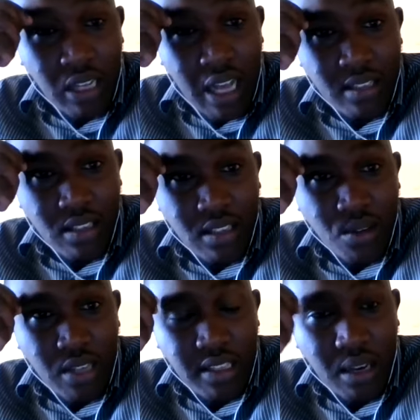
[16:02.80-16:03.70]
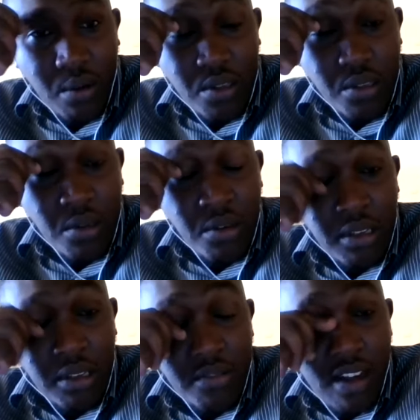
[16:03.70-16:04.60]
ask you such a question.
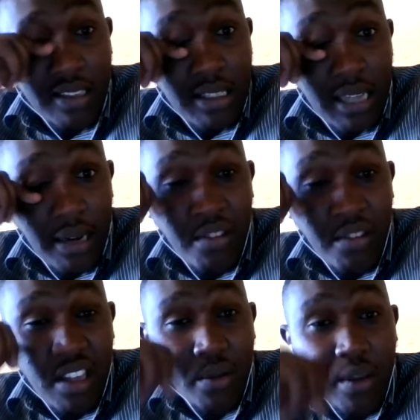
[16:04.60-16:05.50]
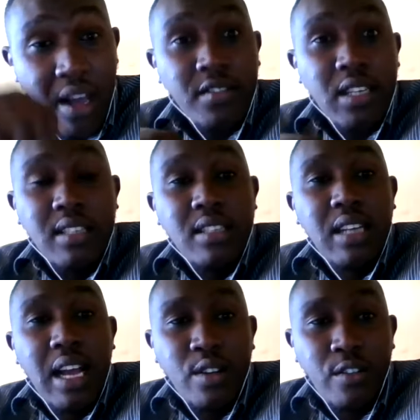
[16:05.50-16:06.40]
In fact, I don't think we have such
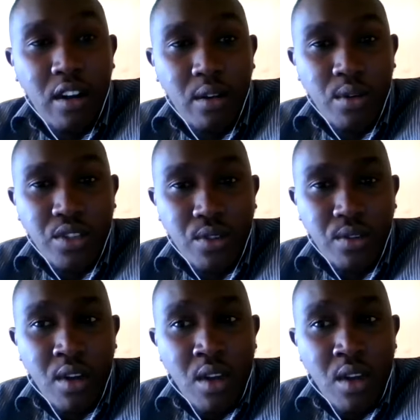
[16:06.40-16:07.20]
kind of a question.